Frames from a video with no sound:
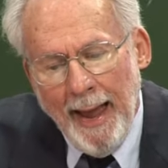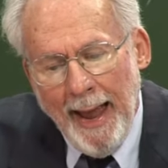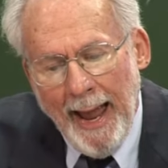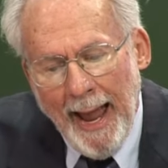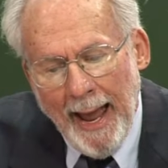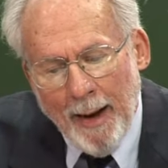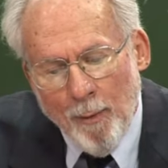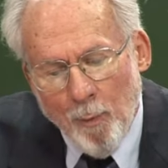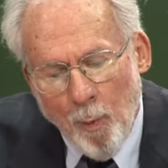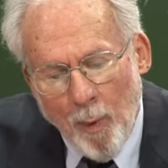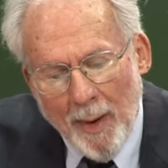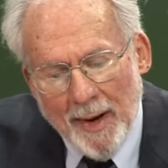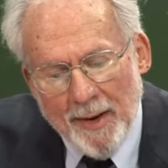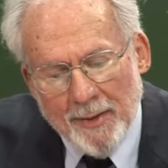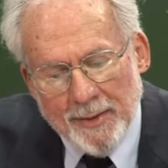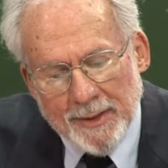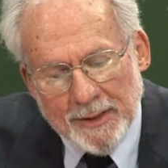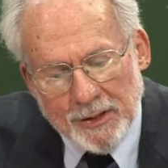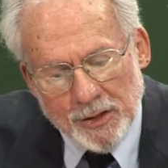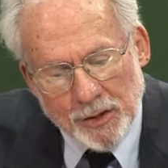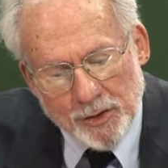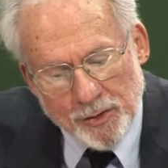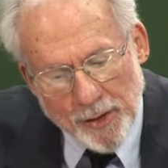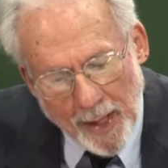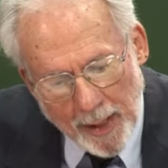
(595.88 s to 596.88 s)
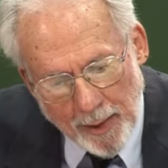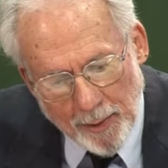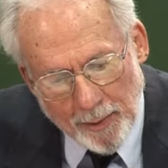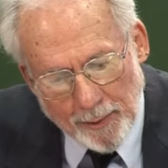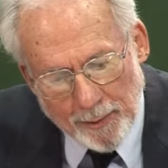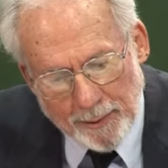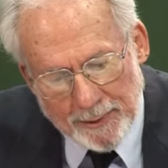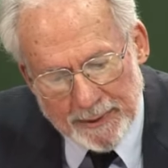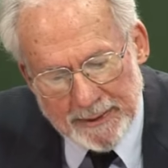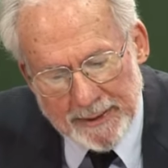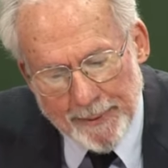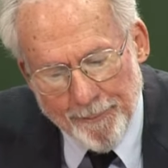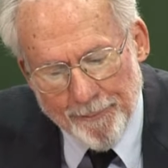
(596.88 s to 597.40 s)
And one of the
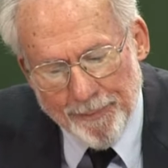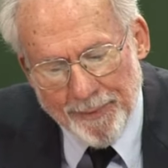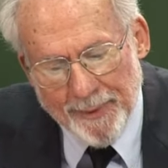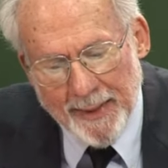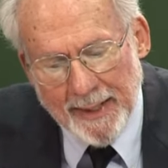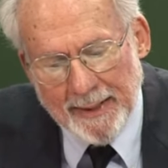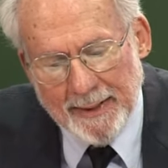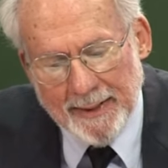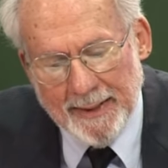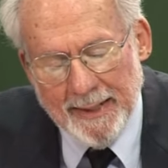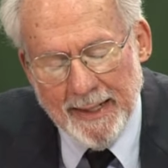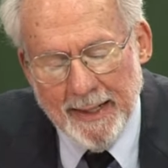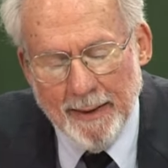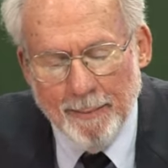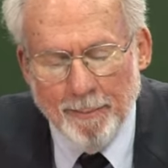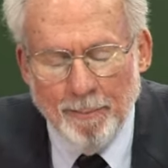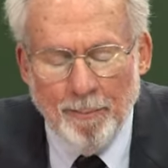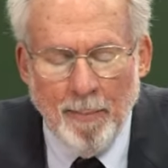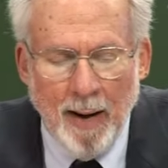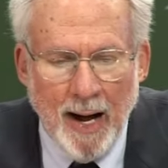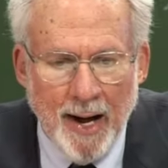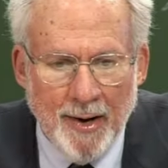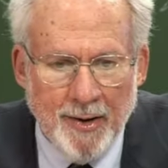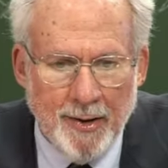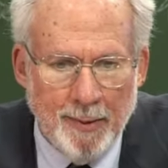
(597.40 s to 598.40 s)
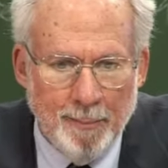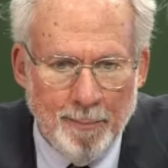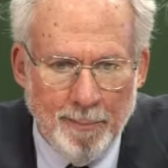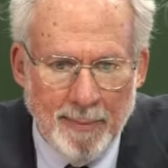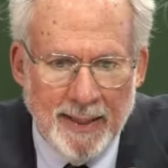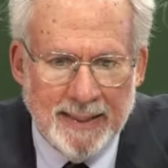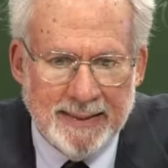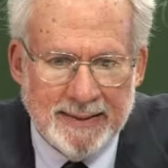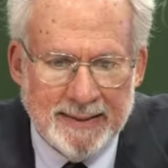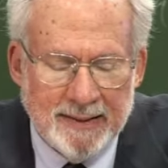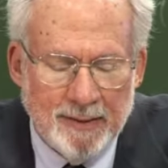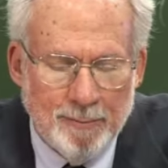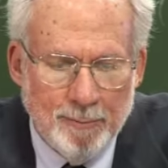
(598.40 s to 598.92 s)
struggles that the modern
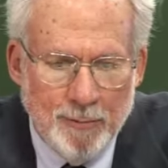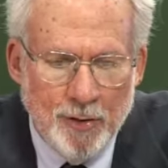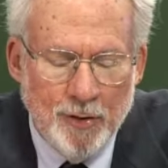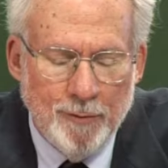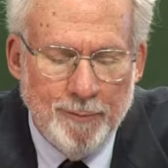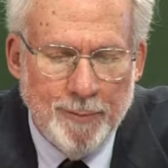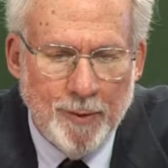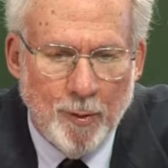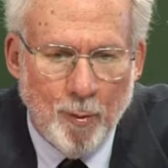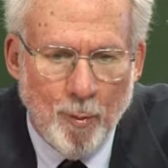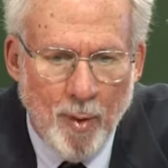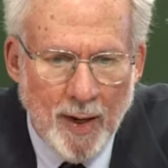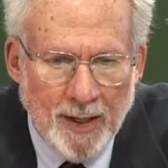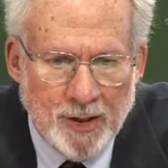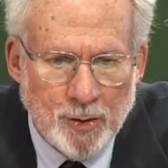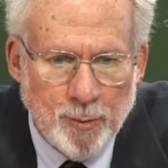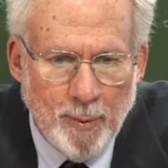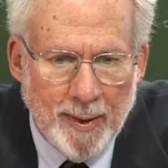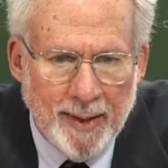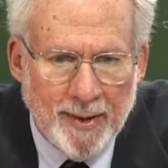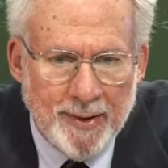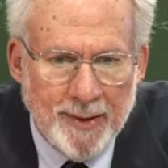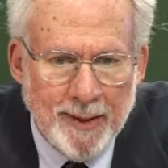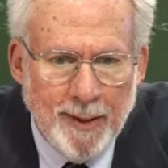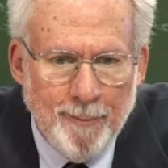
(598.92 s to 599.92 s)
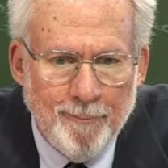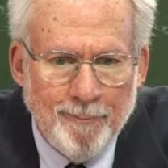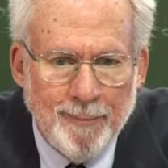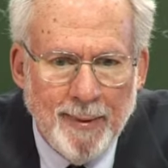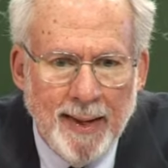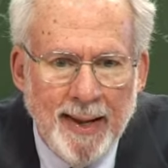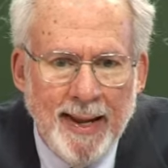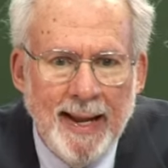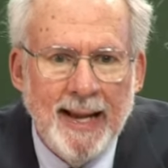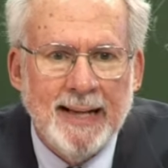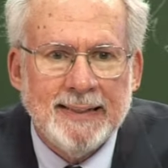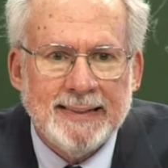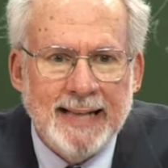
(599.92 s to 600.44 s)
Muslim movement works with
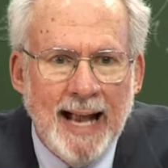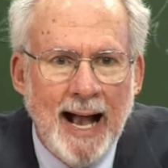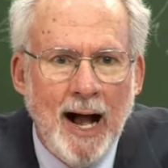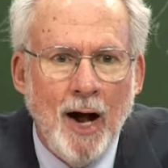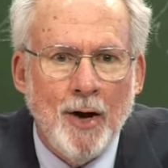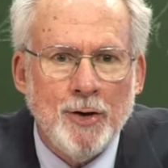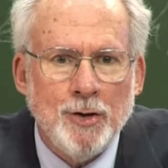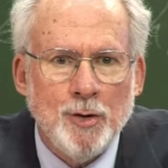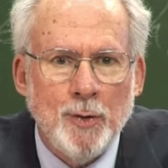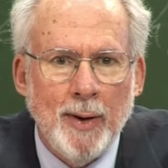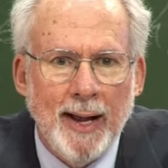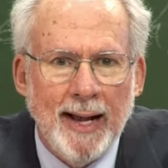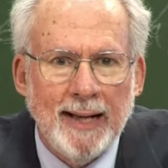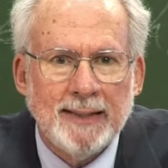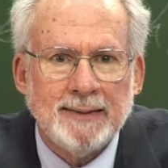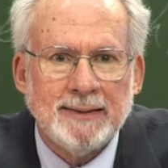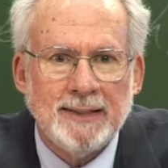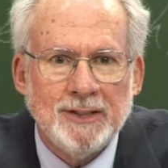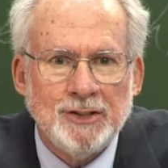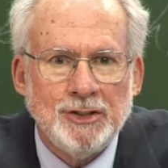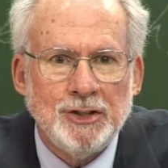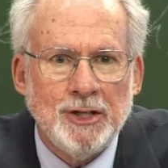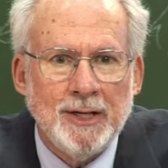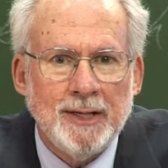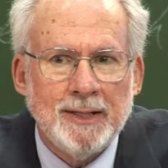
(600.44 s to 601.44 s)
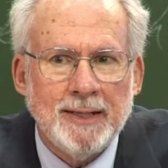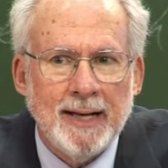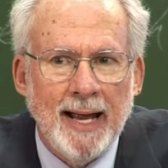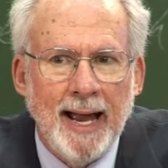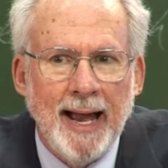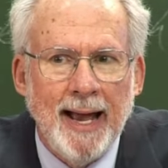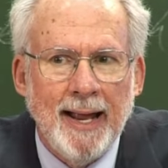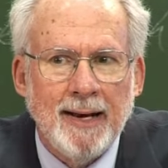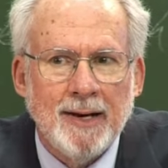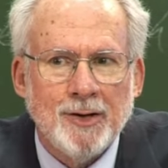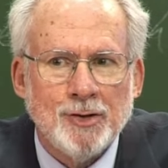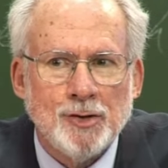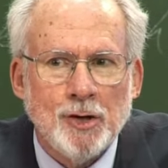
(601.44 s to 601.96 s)
is how you exegete
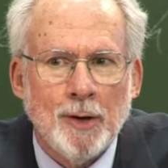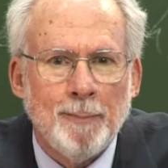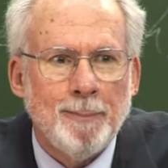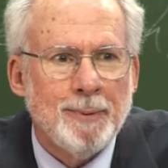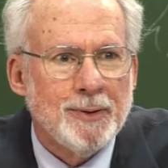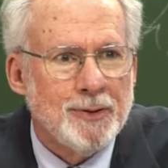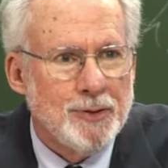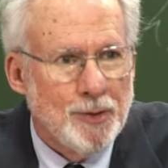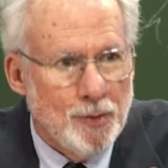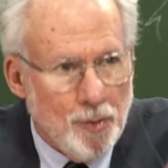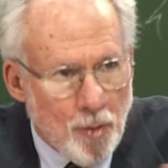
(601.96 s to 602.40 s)
and interpret